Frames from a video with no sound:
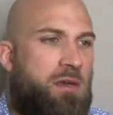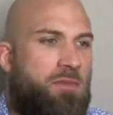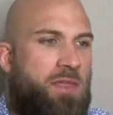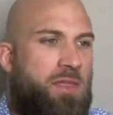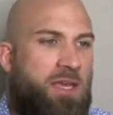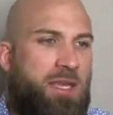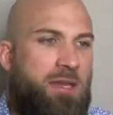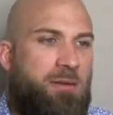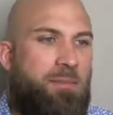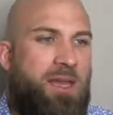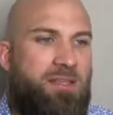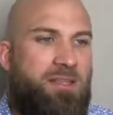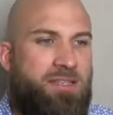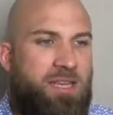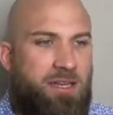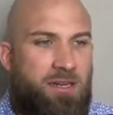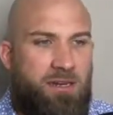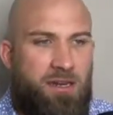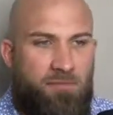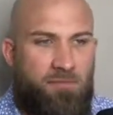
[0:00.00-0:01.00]
They can
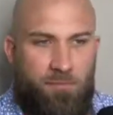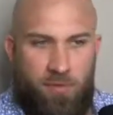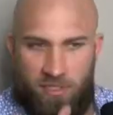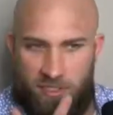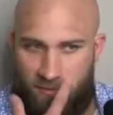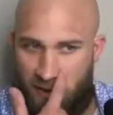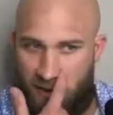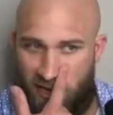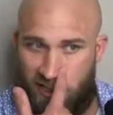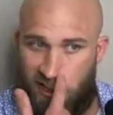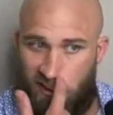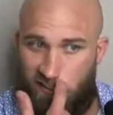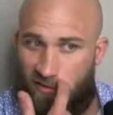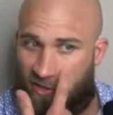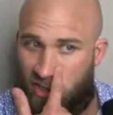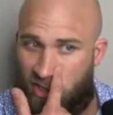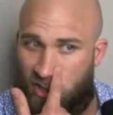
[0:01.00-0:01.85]
maintain enough perspective and